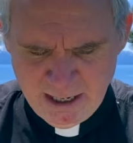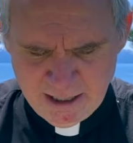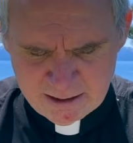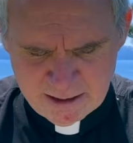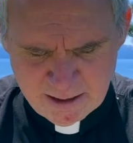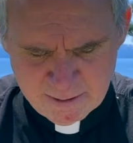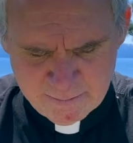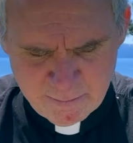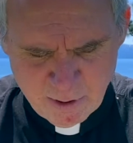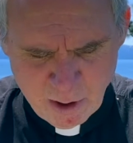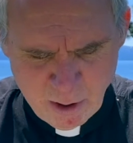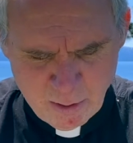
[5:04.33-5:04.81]

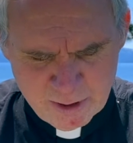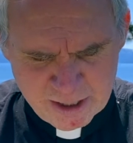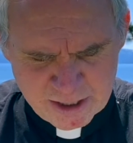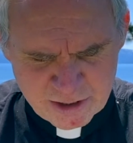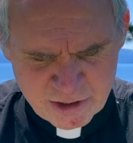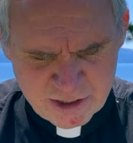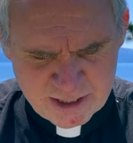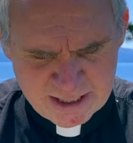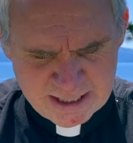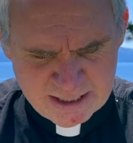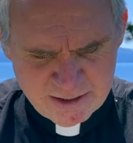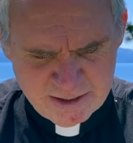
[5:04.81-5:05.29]

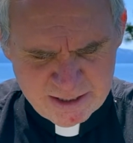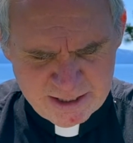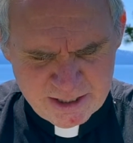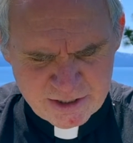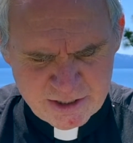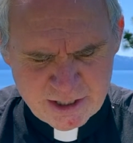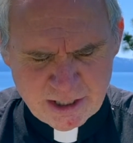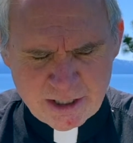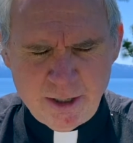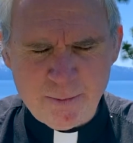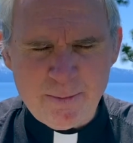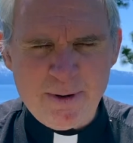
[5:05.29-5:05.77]
components in
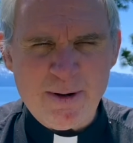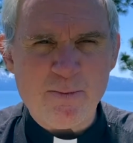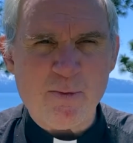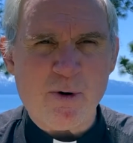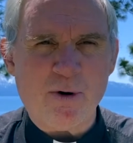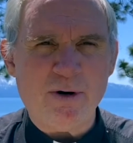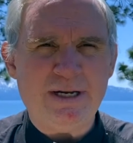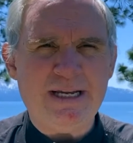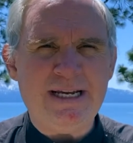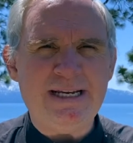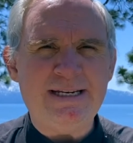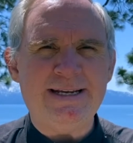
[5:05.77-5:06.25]
just a little bit
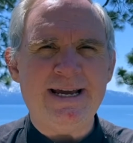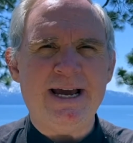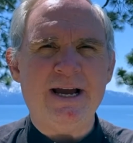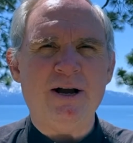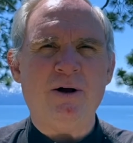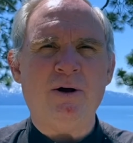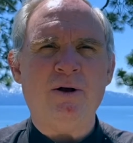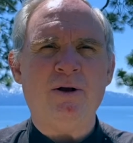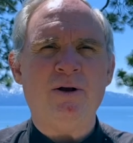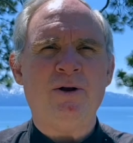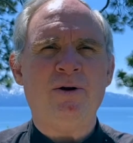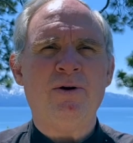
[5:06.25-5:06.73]
more
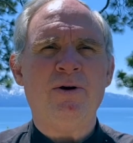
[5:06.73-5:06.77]
detail.